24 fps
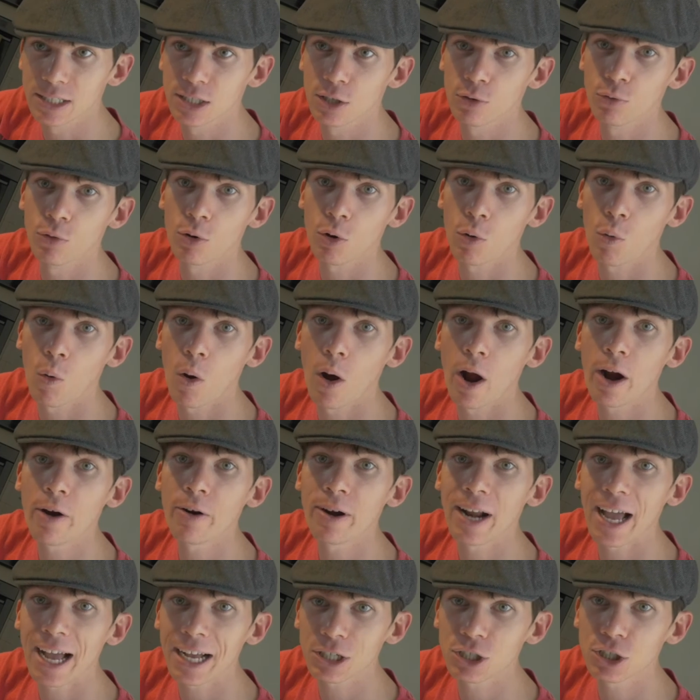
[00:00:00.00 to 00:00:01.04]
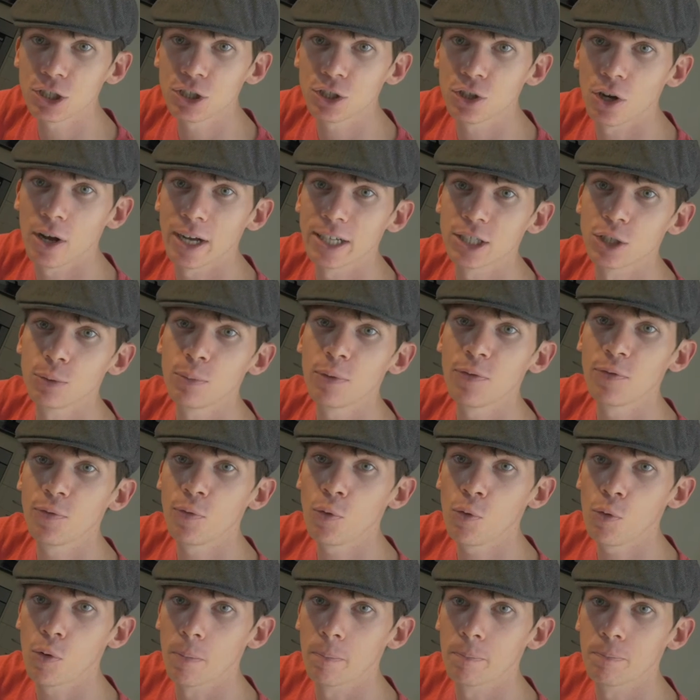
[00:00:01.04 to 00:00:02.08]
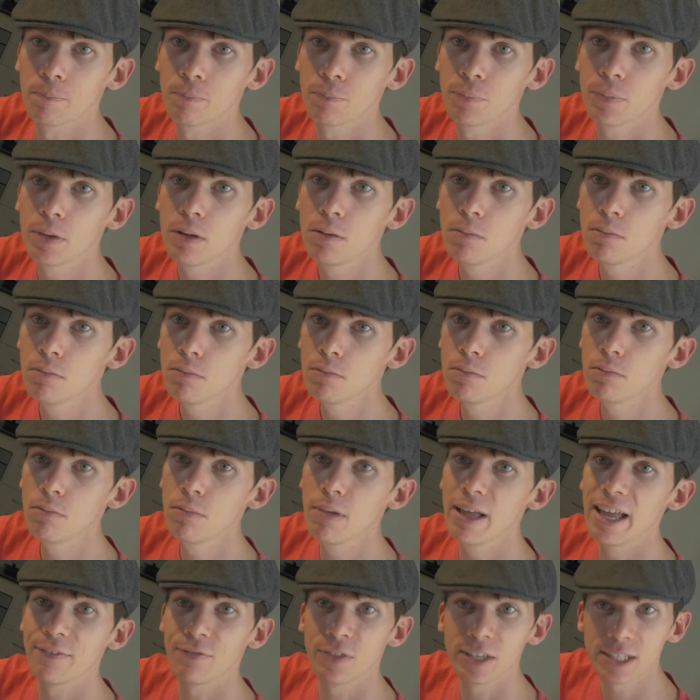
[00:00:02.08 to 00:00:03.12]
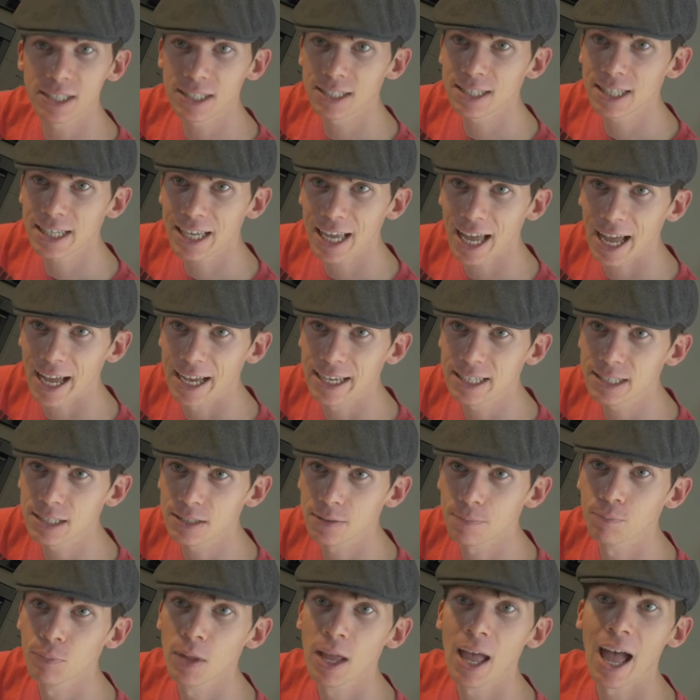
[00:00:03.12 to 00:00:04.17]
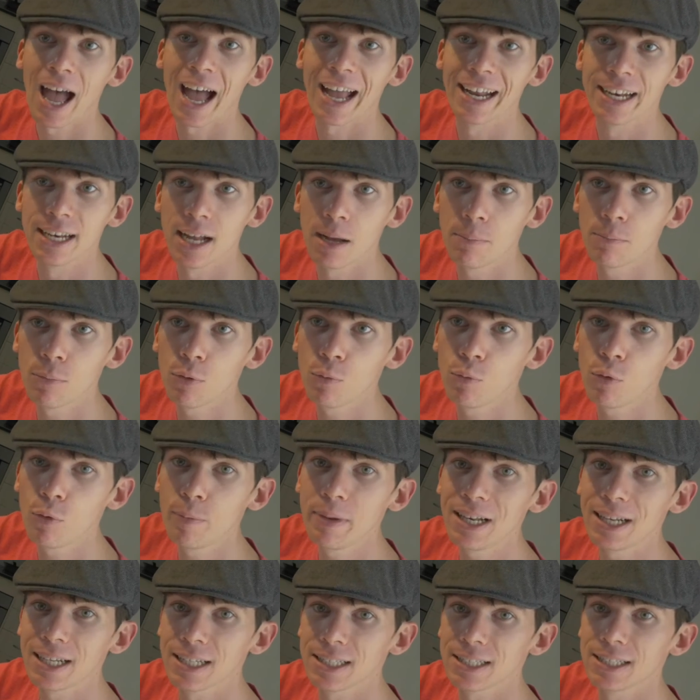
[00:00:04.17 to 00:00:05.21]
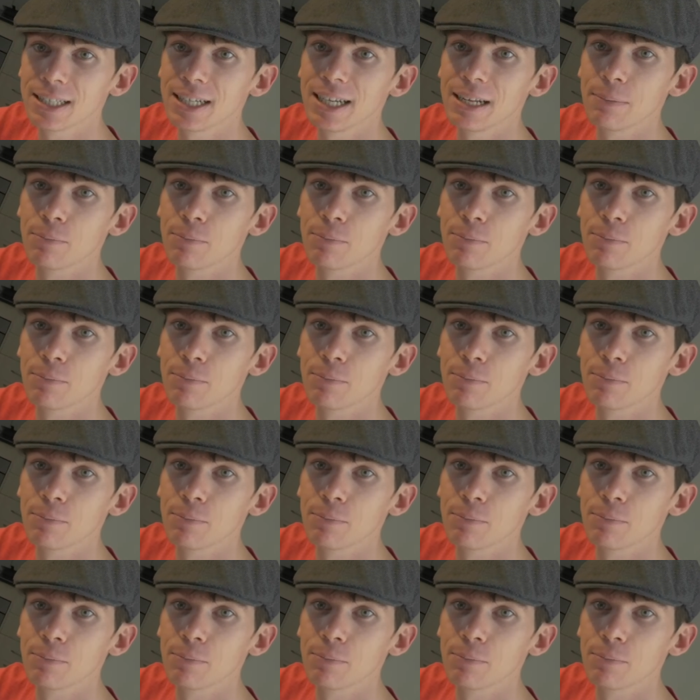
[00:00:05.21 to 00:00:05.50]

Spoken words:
that require an action die to perform. If this is the case, a number will be listed in